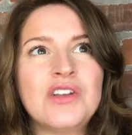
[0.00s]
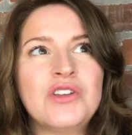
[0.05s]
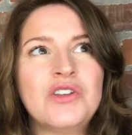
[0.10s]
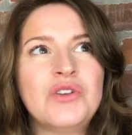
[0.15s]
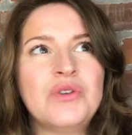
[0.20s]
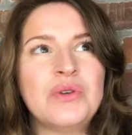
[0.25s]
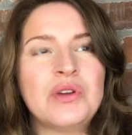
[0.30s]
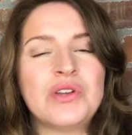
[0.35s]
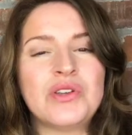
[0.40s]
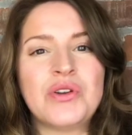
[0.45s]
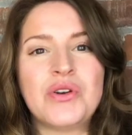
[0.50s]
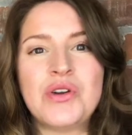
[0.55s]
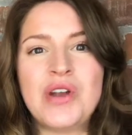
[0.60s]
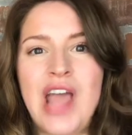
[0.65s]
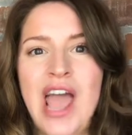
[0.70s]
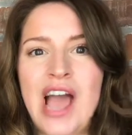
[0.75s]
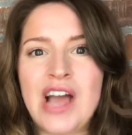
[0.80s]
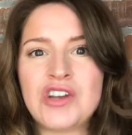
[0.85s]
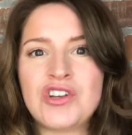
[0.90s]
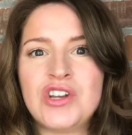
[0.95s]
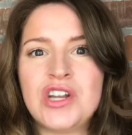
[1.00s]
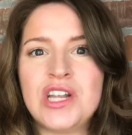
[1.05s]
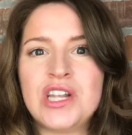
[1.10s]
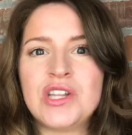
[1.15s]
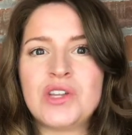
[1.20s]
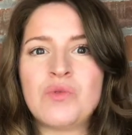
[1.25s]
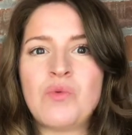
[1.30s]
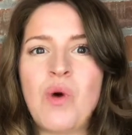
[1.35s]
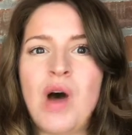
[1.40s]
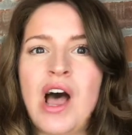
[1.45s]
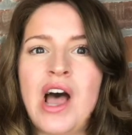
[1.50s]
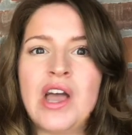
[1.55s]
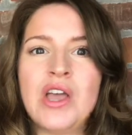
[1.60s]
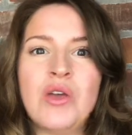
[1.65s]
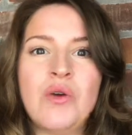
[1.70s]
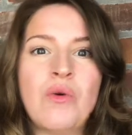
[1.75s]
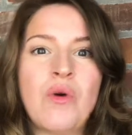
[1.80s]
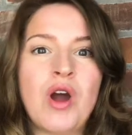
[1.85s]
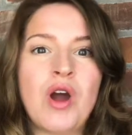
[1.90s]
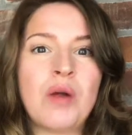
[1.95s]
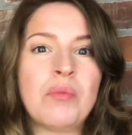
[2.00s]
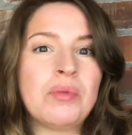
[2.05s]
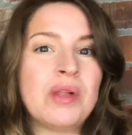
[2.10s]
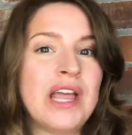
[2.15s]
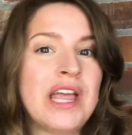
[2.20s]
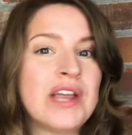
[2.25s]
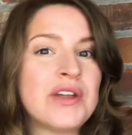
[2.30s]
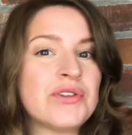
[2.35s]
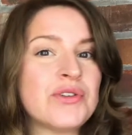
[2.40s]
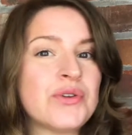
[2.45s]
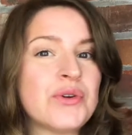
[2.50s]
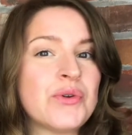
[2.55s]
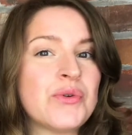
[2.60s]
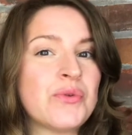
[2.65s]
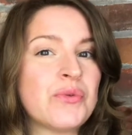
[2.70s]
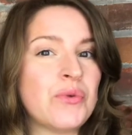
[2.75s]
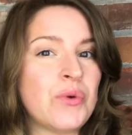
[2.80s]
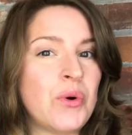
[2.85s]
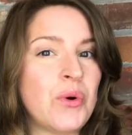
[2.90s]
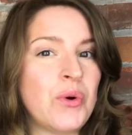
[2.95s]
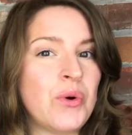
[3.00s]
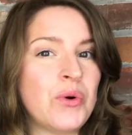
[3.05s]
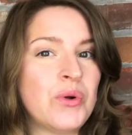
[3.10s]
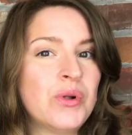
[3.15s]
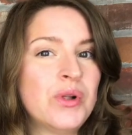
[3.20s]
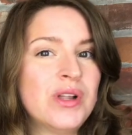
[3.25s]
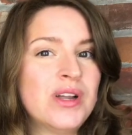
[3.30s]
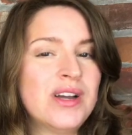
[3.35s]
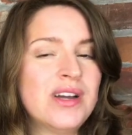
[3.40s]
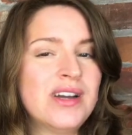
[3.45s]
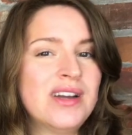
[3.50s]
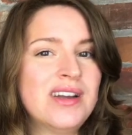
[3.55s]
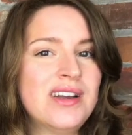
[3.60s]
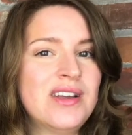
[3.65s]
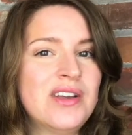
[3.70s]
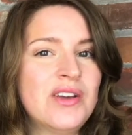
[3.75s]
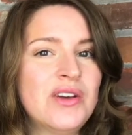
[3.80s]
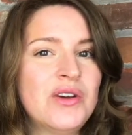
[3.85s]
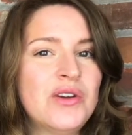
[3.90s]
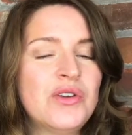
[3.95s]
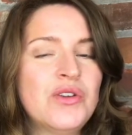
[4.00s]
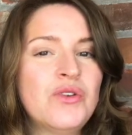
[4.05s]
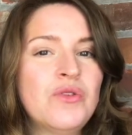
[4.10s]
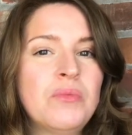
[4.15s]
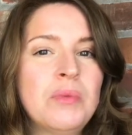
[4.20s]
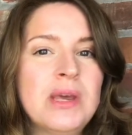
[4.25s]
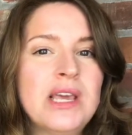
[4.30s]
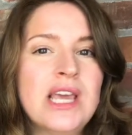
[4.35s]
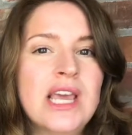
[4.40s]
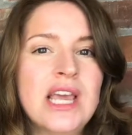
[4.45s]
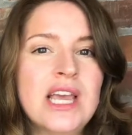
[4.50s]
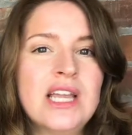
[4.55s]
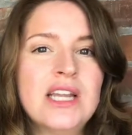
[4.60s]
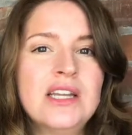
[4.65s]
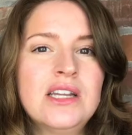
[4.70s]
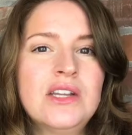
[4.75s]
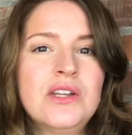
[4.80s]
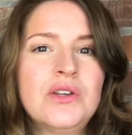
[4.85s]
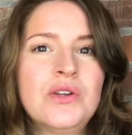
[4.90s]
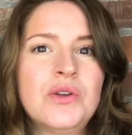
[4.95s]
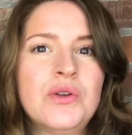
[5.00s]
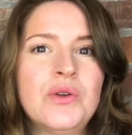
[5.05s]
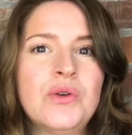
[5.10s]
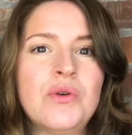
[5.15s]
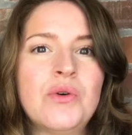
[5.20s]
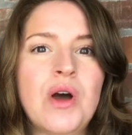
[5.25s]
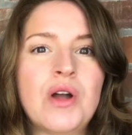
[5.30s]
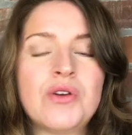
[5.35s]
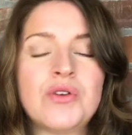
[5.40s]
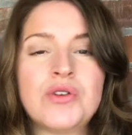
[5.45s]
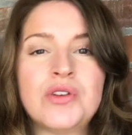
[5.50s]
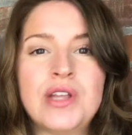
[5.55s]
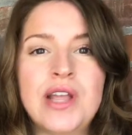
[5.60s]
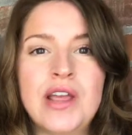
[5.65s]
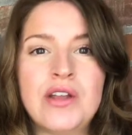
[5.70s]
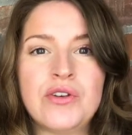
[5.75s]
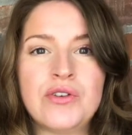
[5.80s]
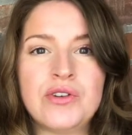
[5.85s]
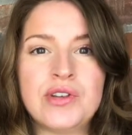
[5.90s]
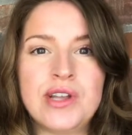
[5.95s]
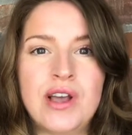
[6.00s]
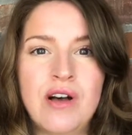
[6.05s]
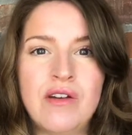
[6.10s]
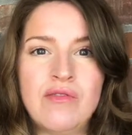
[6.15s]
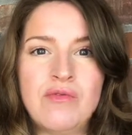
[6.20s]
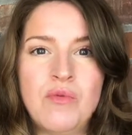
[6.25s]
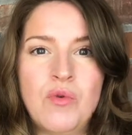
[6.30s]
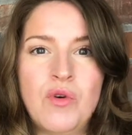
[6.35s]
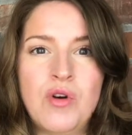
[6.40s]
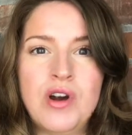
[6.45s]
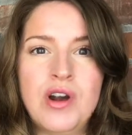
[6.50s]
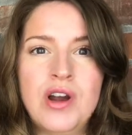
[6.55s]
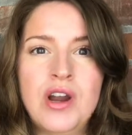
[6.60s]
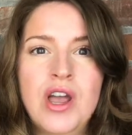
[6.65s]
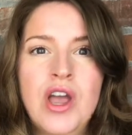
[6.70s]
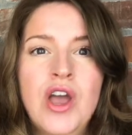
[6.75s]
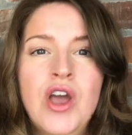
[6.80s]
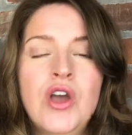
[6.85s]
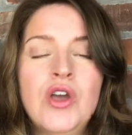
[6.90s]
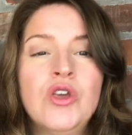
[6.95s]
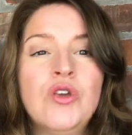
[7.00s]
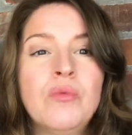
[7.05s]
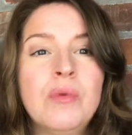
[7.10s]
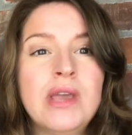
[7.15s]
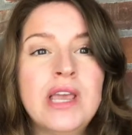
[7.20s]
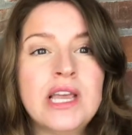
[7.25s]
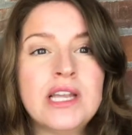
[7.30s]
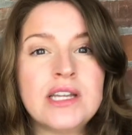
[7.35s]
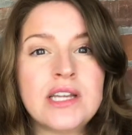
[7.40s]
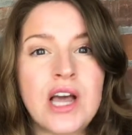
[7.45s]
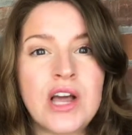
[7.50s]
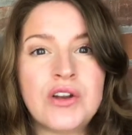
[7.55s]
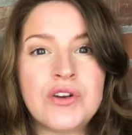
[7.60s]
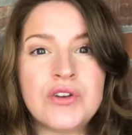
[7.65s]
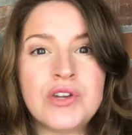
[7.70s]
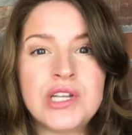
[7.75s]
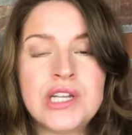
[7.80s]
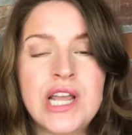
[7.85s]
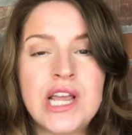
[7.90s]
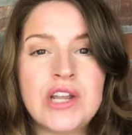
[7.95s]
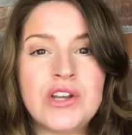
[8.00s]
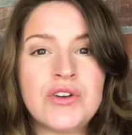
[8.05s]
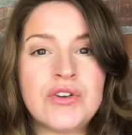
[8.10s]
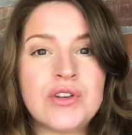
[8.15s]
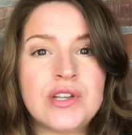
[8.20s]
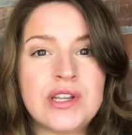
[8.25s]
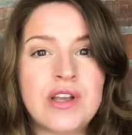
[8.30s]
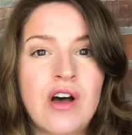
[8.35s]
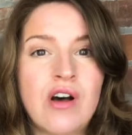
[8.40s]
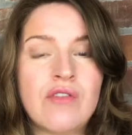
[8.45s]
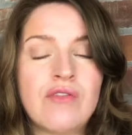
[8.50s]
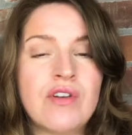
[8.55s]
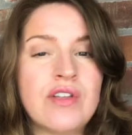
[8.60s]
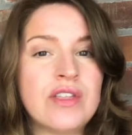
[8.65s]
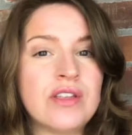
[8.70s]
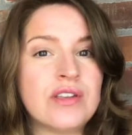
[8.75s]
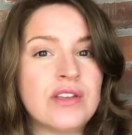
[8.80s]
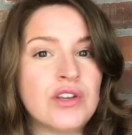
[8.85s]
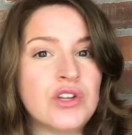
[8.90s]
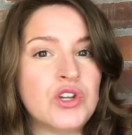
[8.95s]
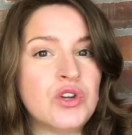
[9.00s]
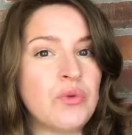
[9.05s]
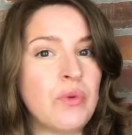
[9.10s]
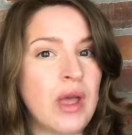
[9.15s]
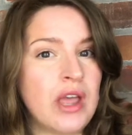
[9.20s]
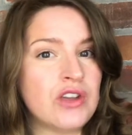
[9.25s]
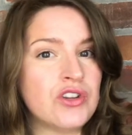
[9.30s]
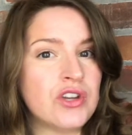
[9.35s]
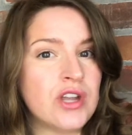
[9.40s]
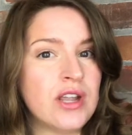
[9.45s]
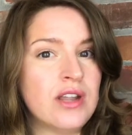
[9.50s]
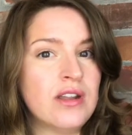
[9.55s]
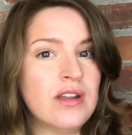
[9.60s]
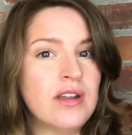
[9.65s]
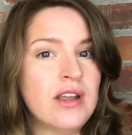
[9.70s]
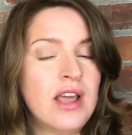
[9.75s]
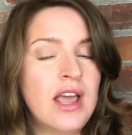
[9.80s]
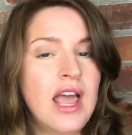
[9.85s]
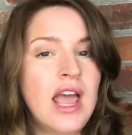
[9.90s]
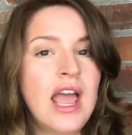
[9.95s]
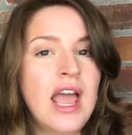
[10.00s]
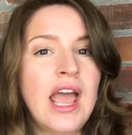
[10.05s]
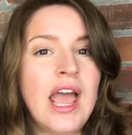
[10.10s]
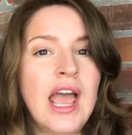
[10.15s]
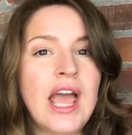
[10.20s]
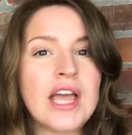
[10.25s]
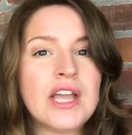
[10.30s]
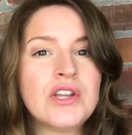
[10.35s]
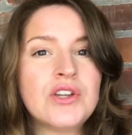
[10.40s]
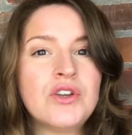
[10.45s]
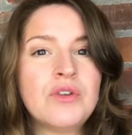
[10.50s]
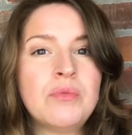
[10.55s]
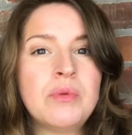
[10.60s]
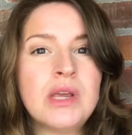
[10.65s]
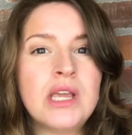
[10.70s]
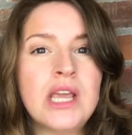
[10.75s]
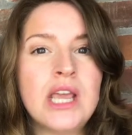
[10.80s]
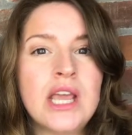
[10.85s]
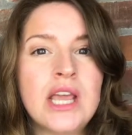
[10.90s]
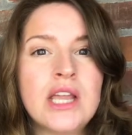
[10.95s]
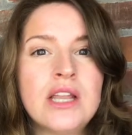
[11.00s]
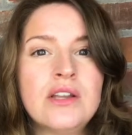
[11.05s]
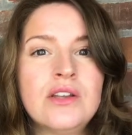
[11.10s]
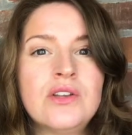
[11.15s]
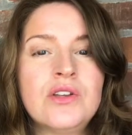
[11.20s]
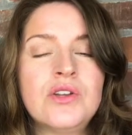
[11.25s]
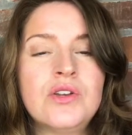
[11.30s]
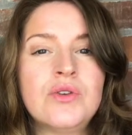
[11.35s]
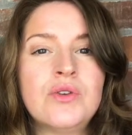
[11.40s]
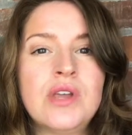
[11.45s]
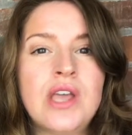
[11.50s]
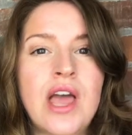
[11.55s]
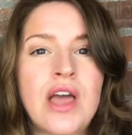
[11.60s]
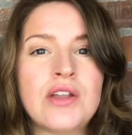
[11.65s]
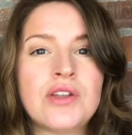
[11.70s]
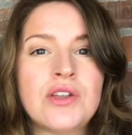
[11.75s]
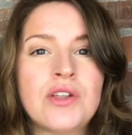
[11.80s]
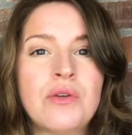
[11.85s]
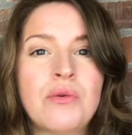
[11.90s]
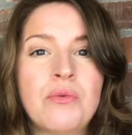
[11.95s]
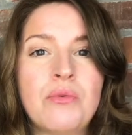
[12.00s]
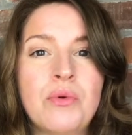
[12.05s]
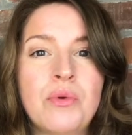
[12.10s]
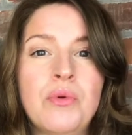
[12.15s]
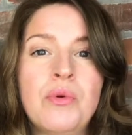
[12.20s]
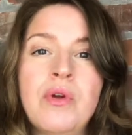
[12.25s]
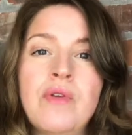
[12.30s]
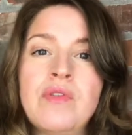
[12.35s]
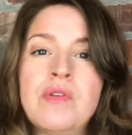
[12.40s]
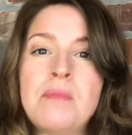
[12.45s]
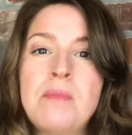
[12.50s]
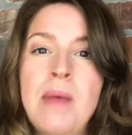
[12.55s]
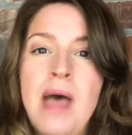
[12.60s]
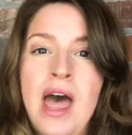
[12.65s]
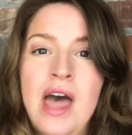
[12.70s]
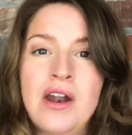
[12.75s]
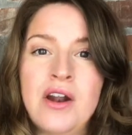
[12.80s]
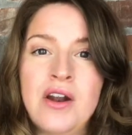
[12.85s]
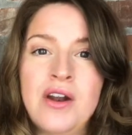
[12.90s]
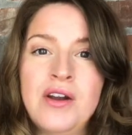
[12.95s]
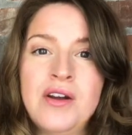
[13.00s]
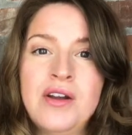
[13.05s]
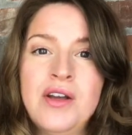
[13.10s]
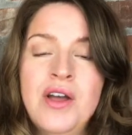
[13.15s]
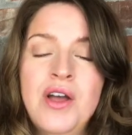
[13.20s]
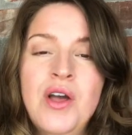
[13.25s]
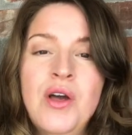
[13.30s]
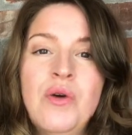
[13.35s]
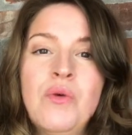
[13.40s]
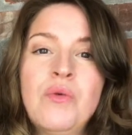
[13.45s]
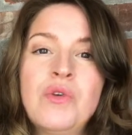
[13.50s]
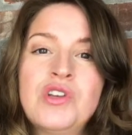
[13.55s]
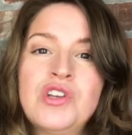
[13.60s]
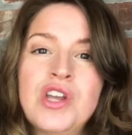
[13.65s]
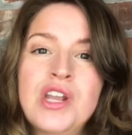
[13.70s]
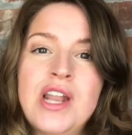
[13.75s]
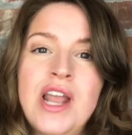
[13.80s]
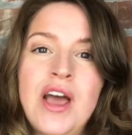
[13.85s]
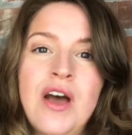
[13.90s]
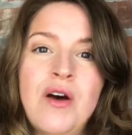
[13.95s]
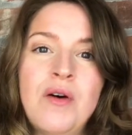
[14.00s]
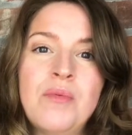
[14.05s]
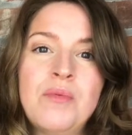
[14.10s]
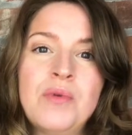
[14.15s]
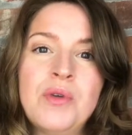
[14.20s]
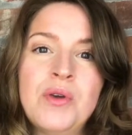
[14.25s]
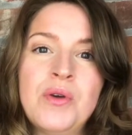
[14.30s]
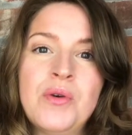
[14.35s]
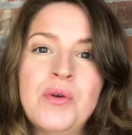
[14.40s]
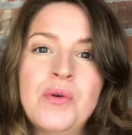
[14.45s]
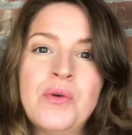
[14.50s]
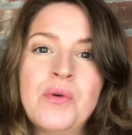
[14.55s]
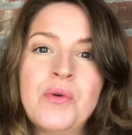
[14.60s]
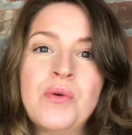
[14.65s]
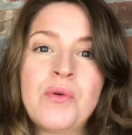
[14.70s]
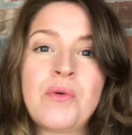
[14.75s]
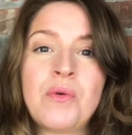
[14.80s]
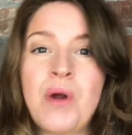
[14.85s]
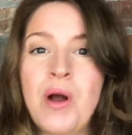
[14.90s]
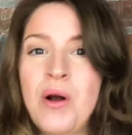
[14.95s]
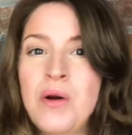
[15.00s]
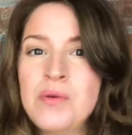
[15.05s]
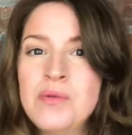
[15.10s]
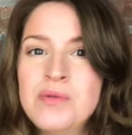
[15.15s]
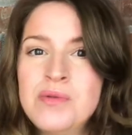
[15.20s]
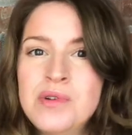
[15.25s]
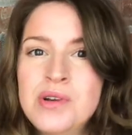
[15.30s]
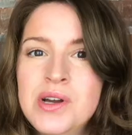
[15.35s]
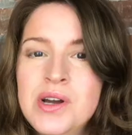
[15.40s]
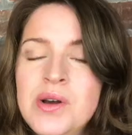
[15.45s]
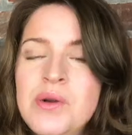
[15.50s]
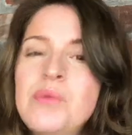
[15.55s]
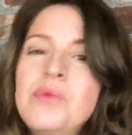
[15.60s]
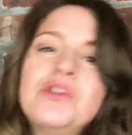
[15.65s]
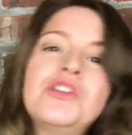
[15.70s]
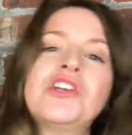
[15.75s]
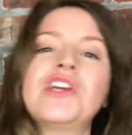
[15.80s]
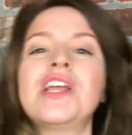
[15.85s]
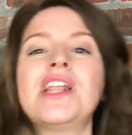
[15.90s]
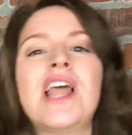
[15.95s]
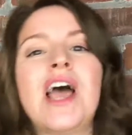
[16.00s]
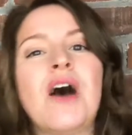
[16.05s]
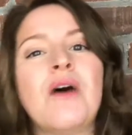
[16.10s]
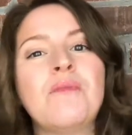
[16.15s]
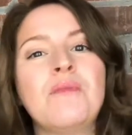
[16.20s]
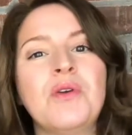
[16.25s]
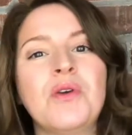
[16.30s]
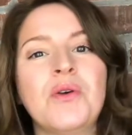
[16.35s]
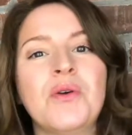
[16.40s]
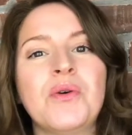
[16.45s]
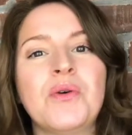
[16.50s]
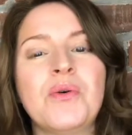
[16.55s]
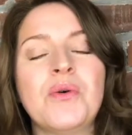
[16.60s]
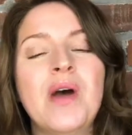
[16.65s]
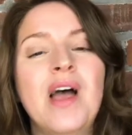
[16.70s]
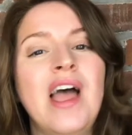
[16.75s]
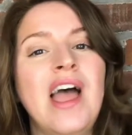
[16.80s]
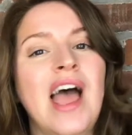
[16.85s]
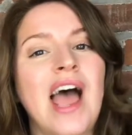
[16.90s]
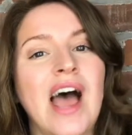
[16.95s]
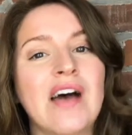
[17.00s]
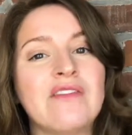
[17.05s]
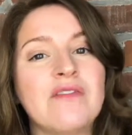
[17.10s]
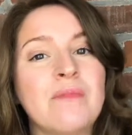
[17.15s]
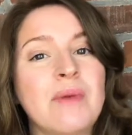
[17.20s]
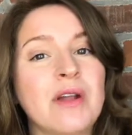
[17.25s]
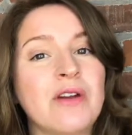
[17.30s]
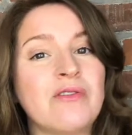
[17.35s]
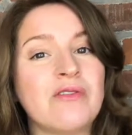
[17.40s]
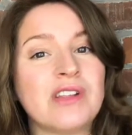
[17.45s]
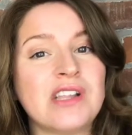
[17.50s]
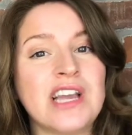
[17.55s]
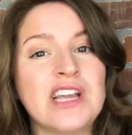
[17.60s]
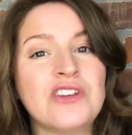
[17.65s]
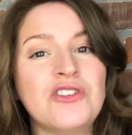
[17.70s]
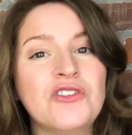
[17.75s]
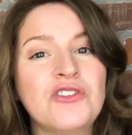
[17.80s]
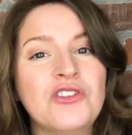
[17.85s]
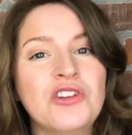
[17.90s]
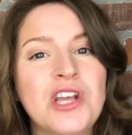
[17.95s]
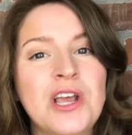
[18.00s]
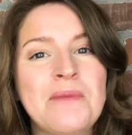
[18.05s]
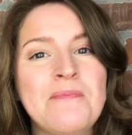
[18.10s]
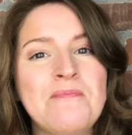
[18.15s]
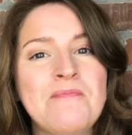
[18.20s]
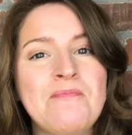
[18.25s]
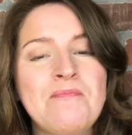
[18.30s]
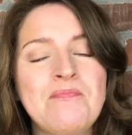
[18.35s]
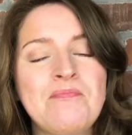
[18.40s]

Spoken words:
doing certain actions, why you are playing a certain role, you begin to understand yourself more. You begin to understand yourself in the situation, and you begin to get to the root of the matter, which can help you grow, which can help you have a better relationship.